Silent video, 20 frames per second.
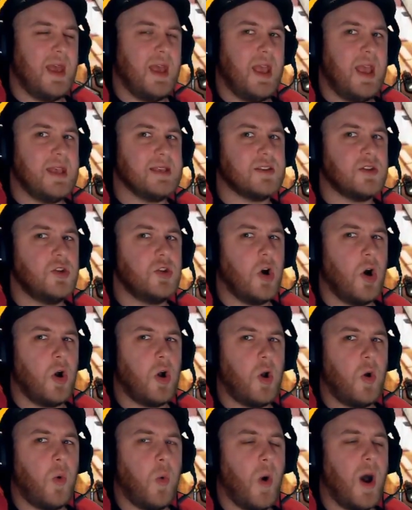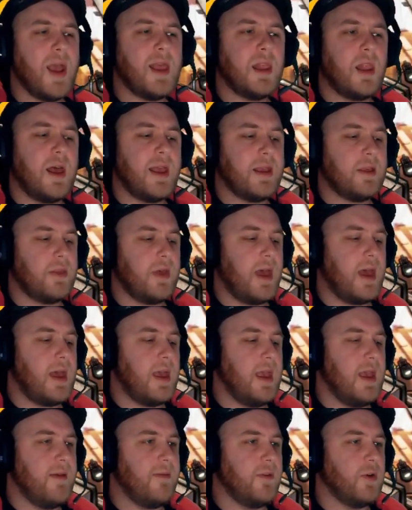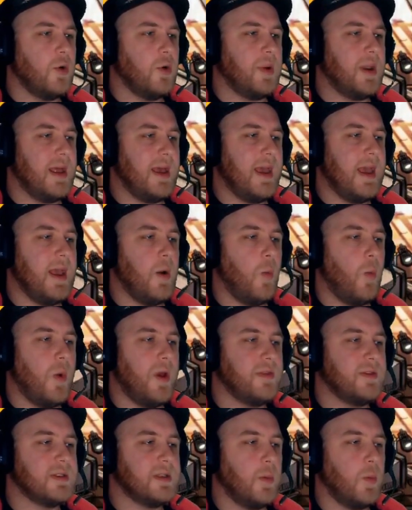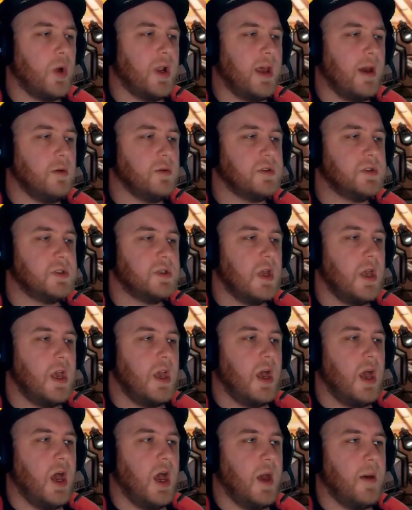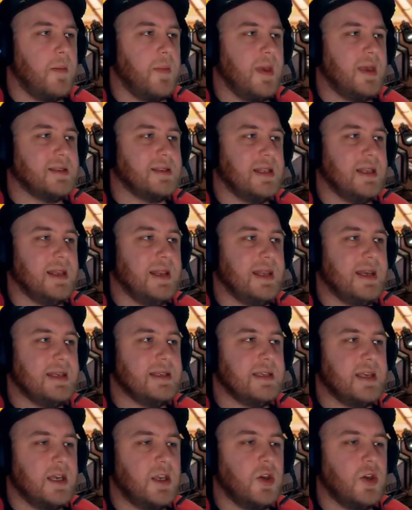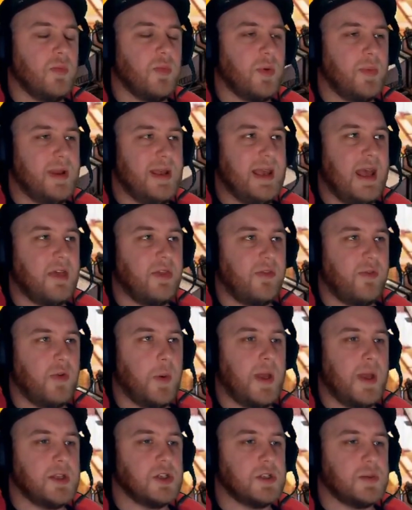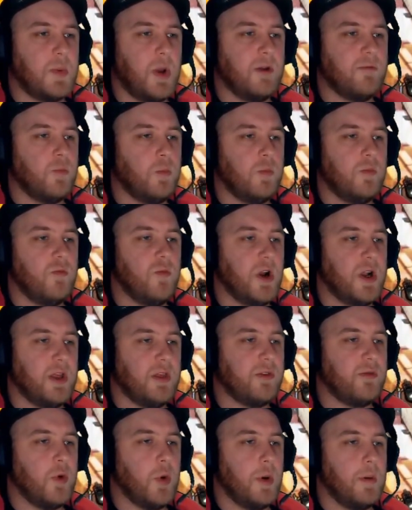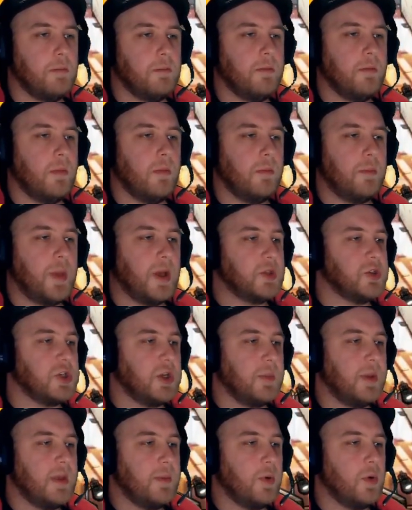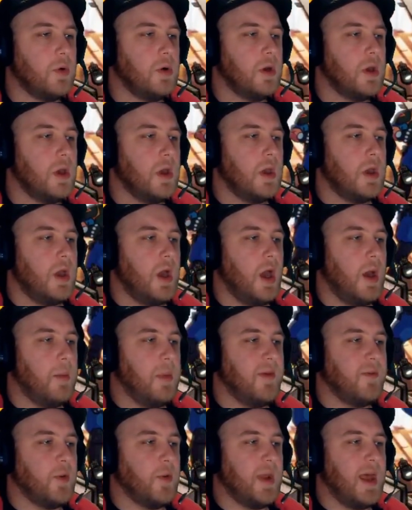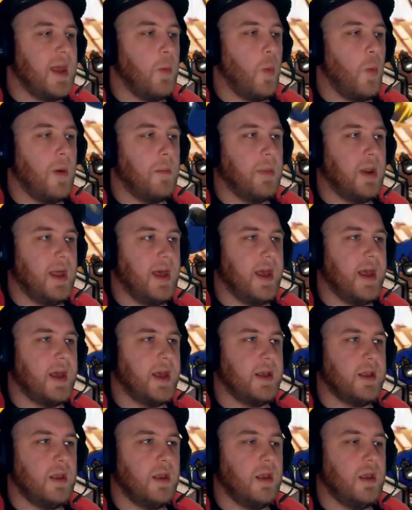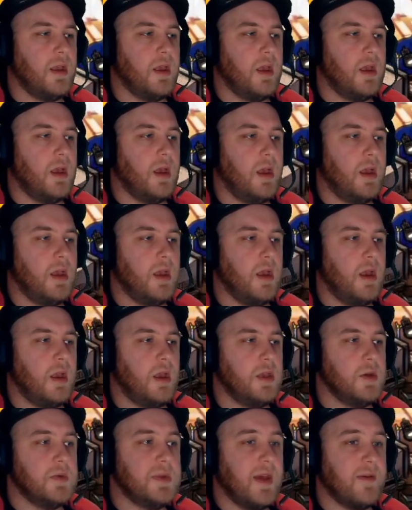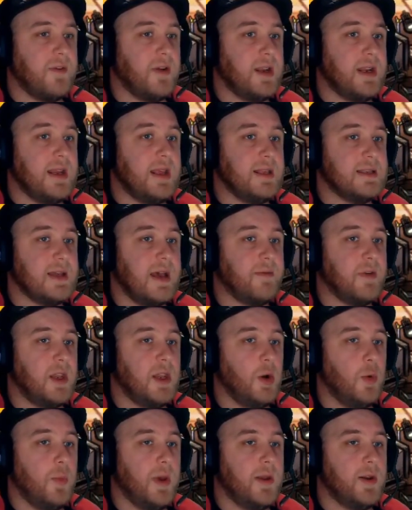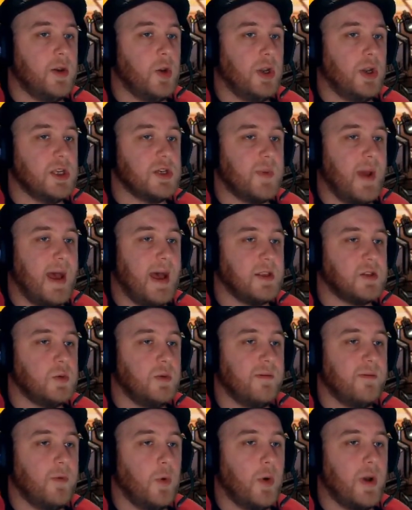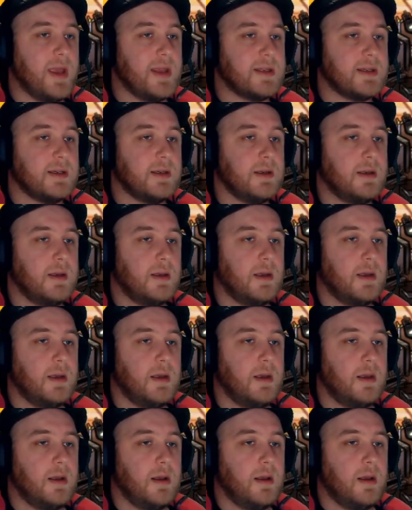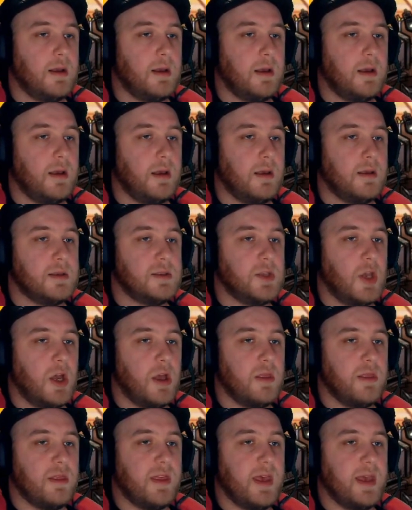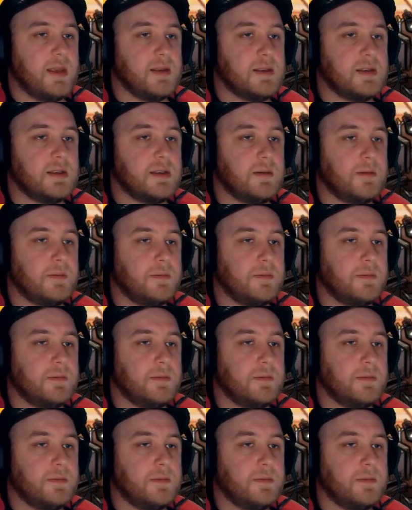It's not quite like that if you're playing with someone else. It's a little easier. You can probably get through it just by running through and punching people. But if you're playing one player, you definitely need to have a little bit of knowledge about how to avoid certain things.